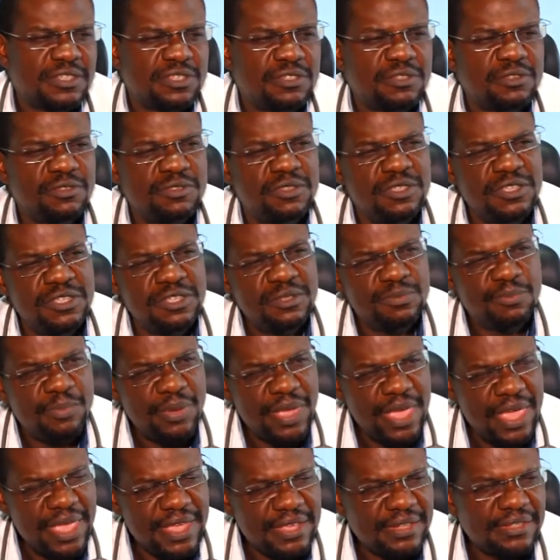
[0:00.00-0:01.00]
So this
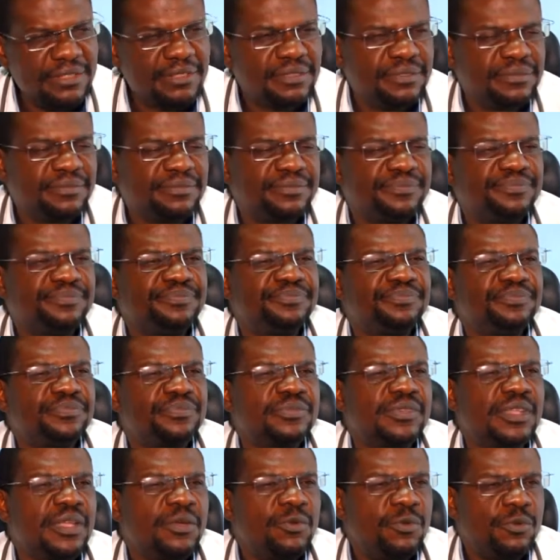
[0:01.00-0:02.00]
pain
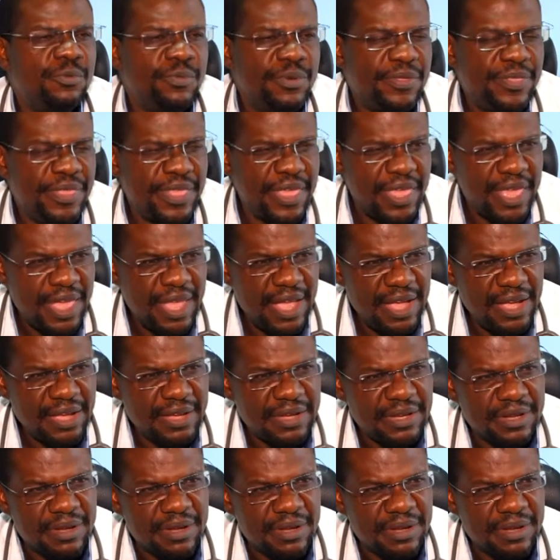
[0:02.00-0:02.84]
will be there,